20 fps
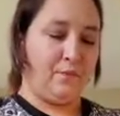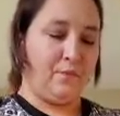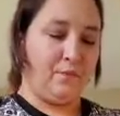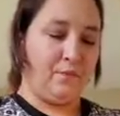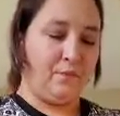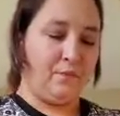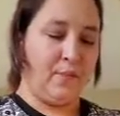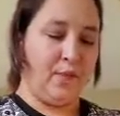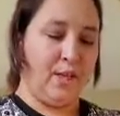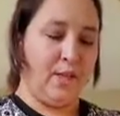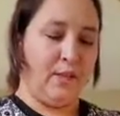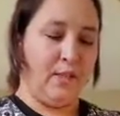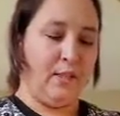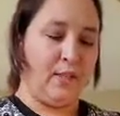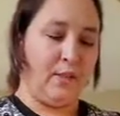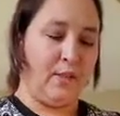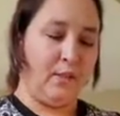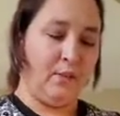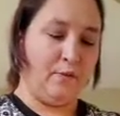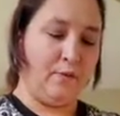My editing
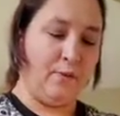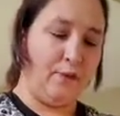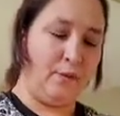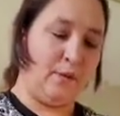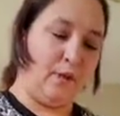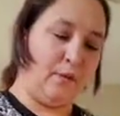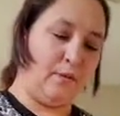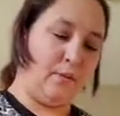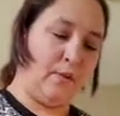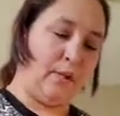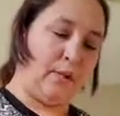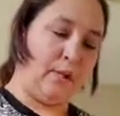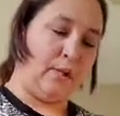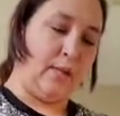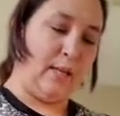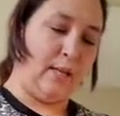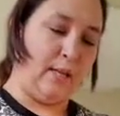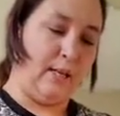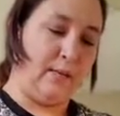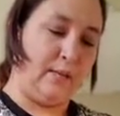software is not going to
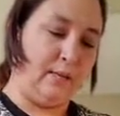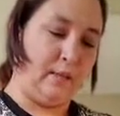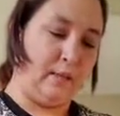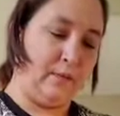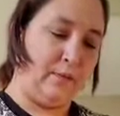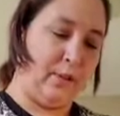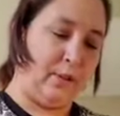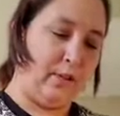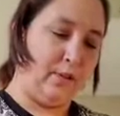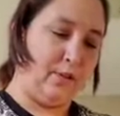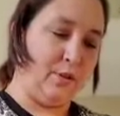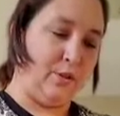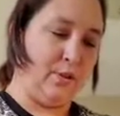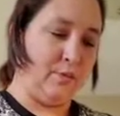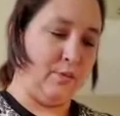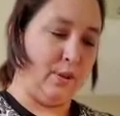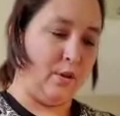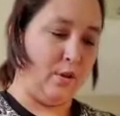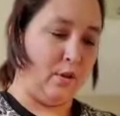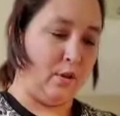like it if it gets too
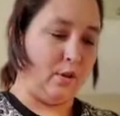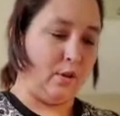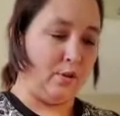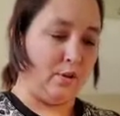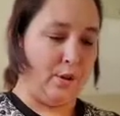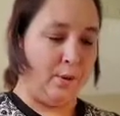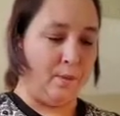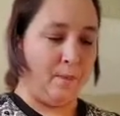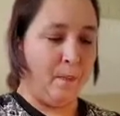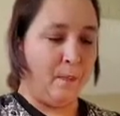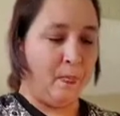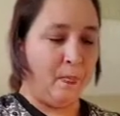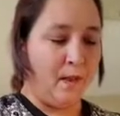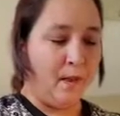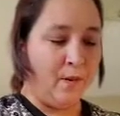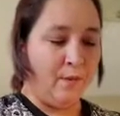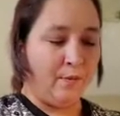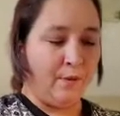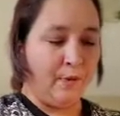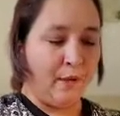much longer. So,
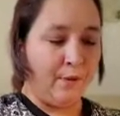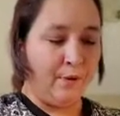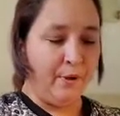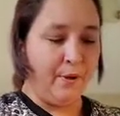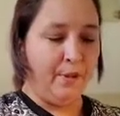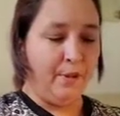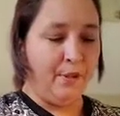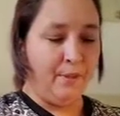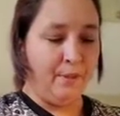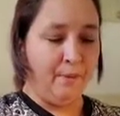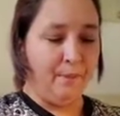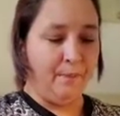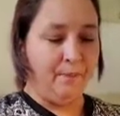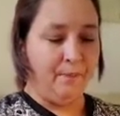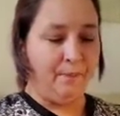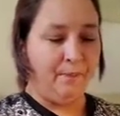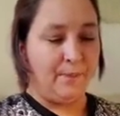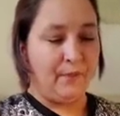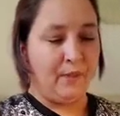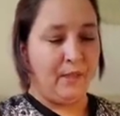what I'm going to do
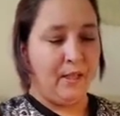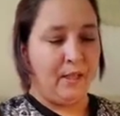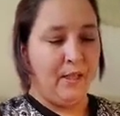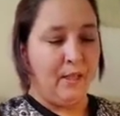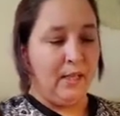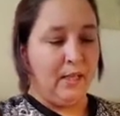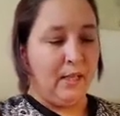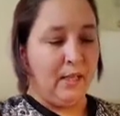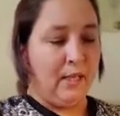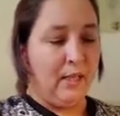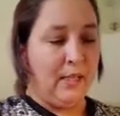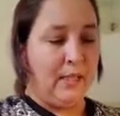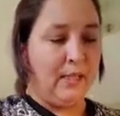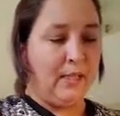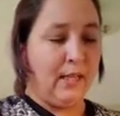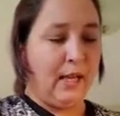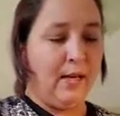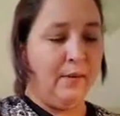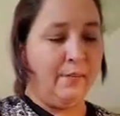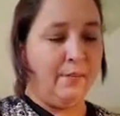is
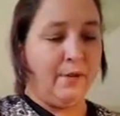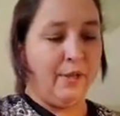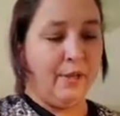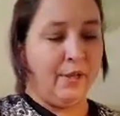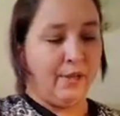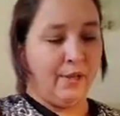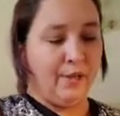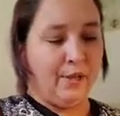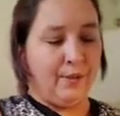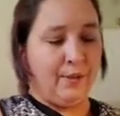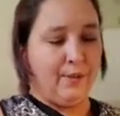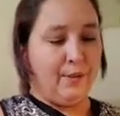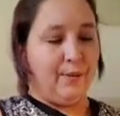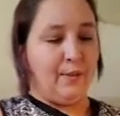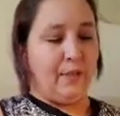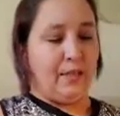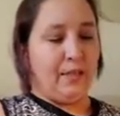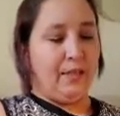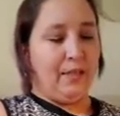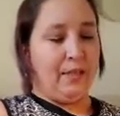I'm going to
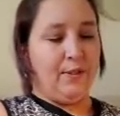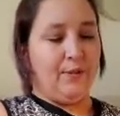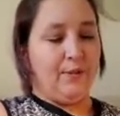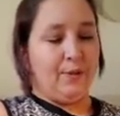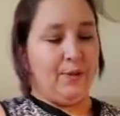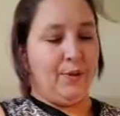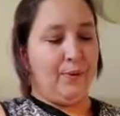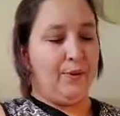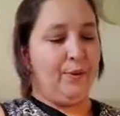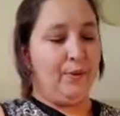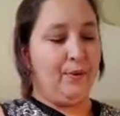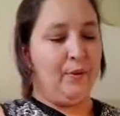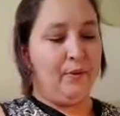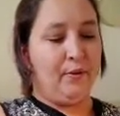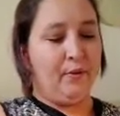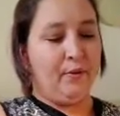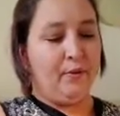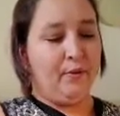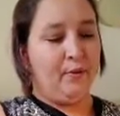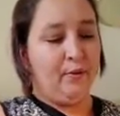get this filled.
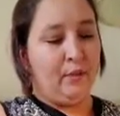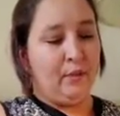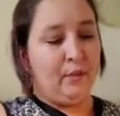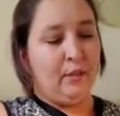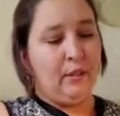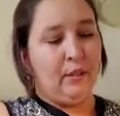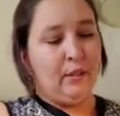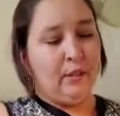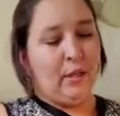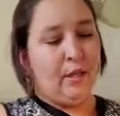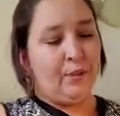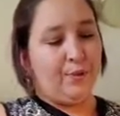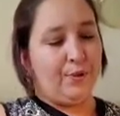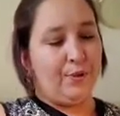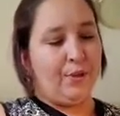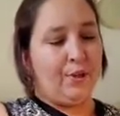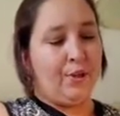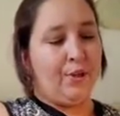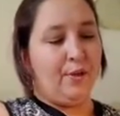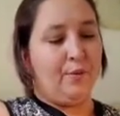I will
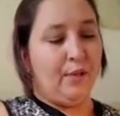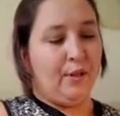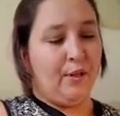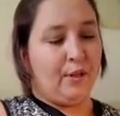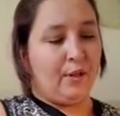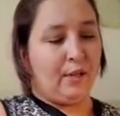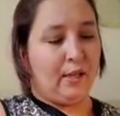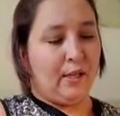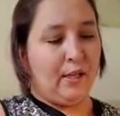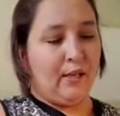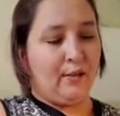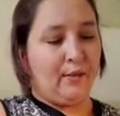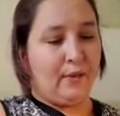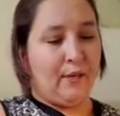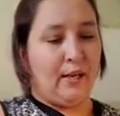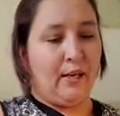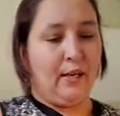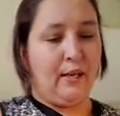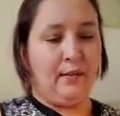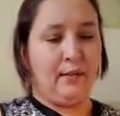show you what it looks like,
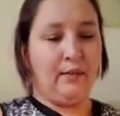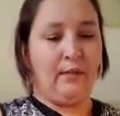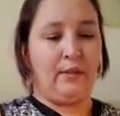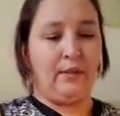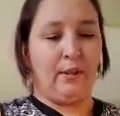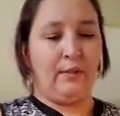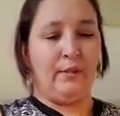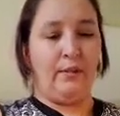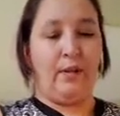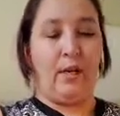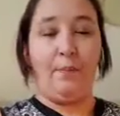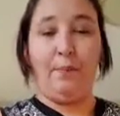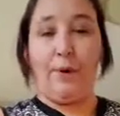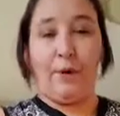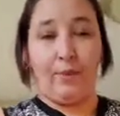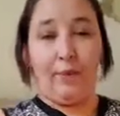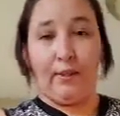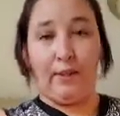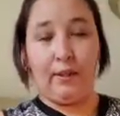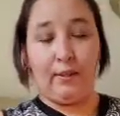okay? So, if it's not
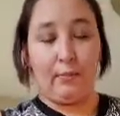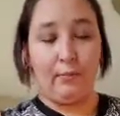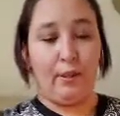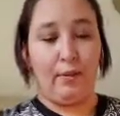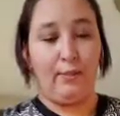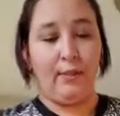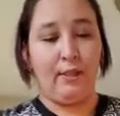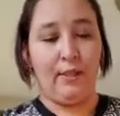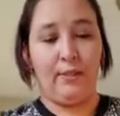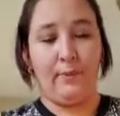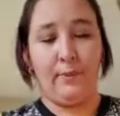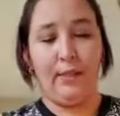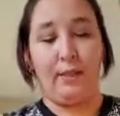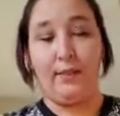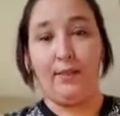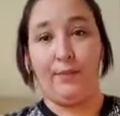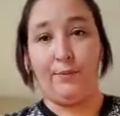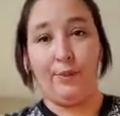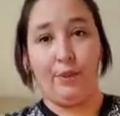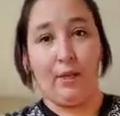perfect at the moment, it's
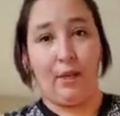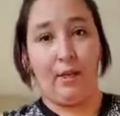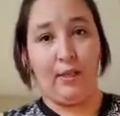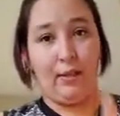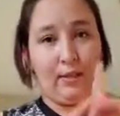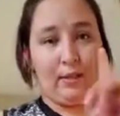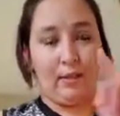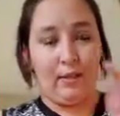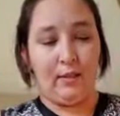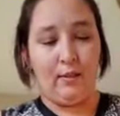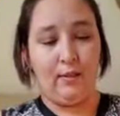because I'm trying to